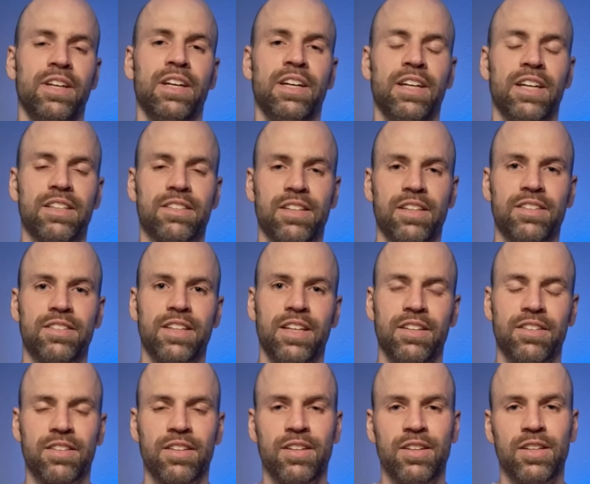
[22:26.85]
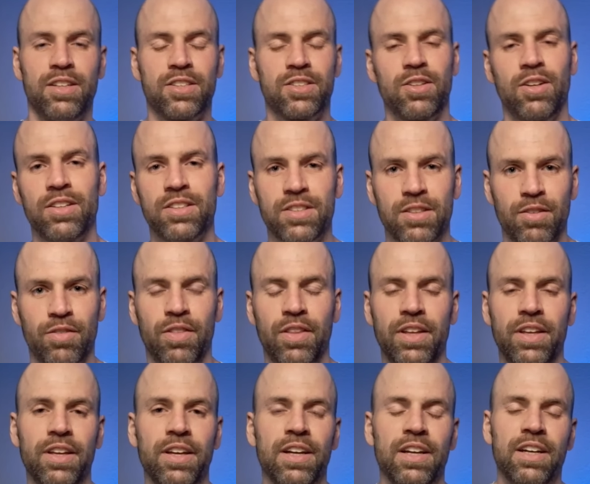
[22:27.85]
as I said, the thoughts of the
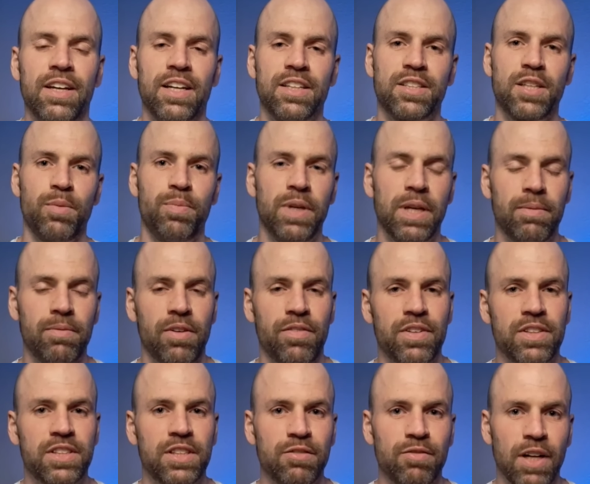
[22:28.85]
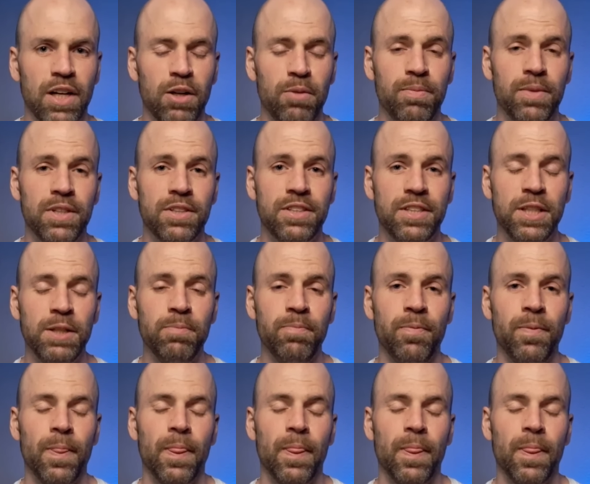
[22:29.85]
SAP MFS development team,